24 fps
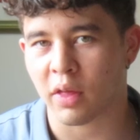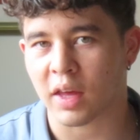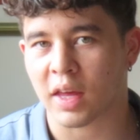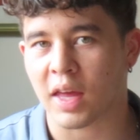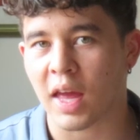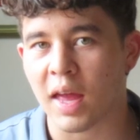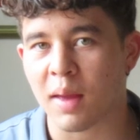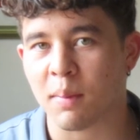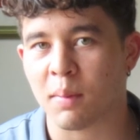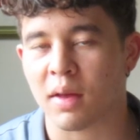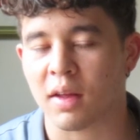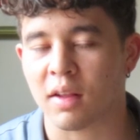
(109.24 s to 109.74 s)
the
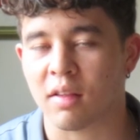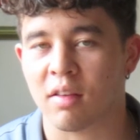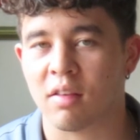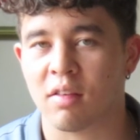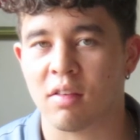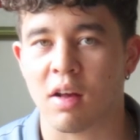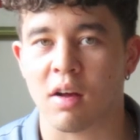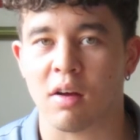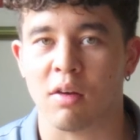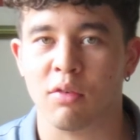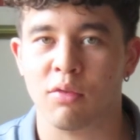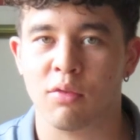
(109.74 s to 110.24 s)
game
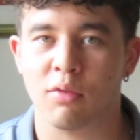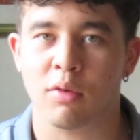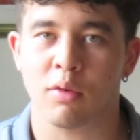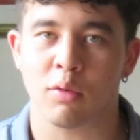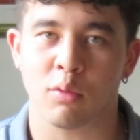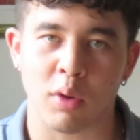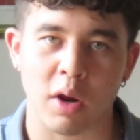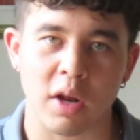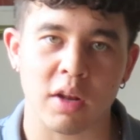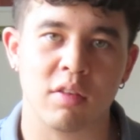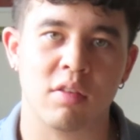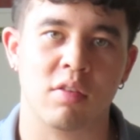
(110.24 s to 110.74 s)
itself
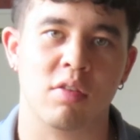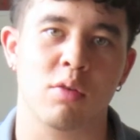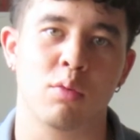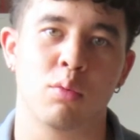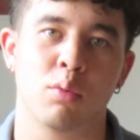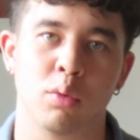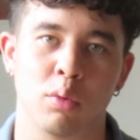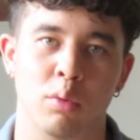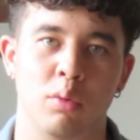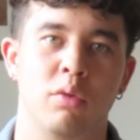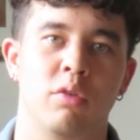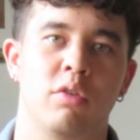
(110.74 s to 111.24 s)
writes the
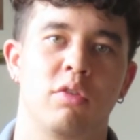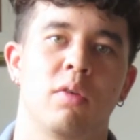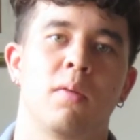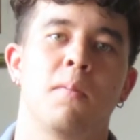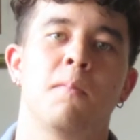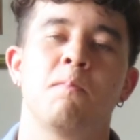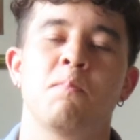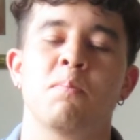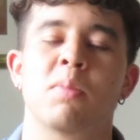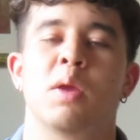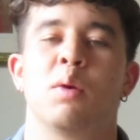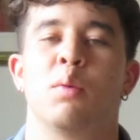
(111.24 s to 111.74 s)
rules?
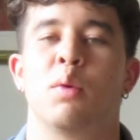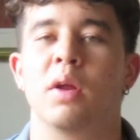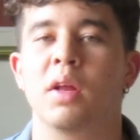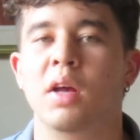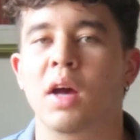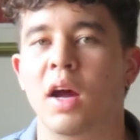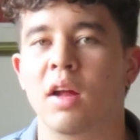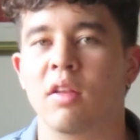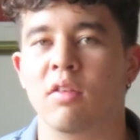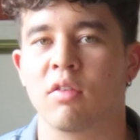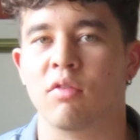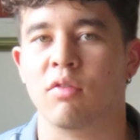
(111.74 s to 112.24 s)
What
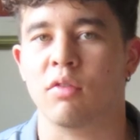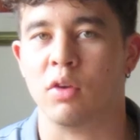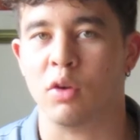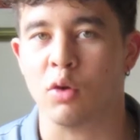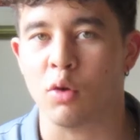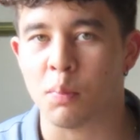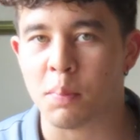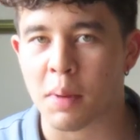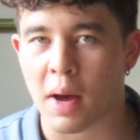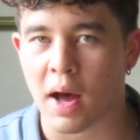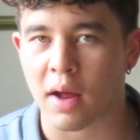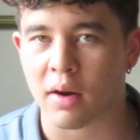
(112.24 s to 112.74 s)
kinds of
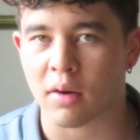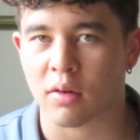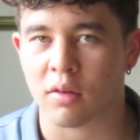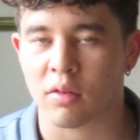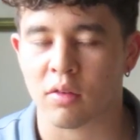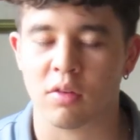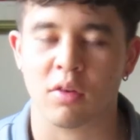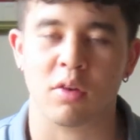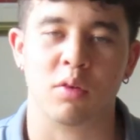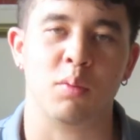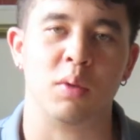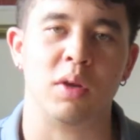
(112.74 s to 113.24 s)
new
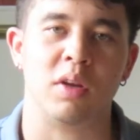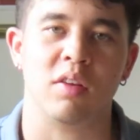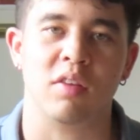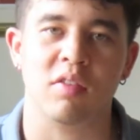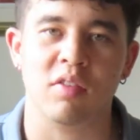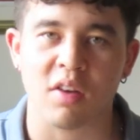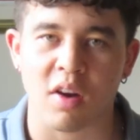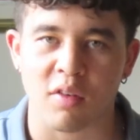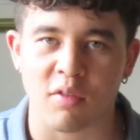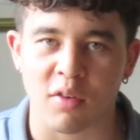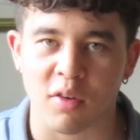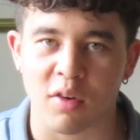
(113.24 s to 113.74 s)
patterns could we
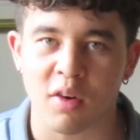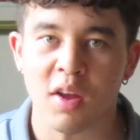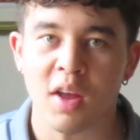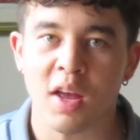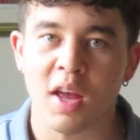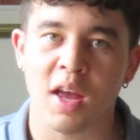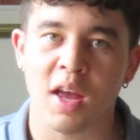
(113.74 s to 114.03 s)
discover,